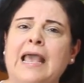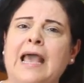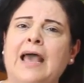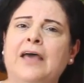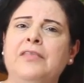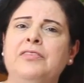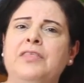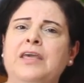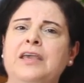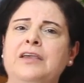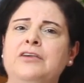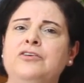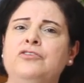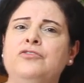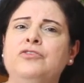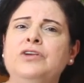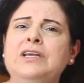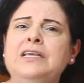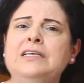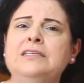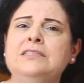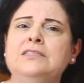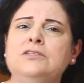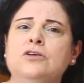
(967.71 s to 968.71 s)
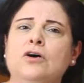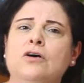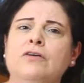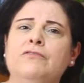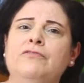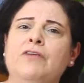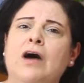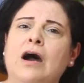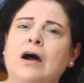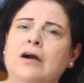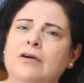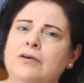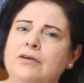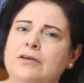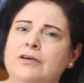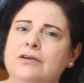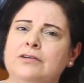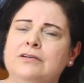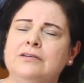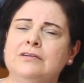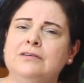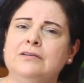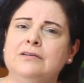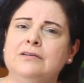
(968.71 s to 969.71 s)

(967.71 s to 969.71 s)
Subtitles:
and the increase of hunger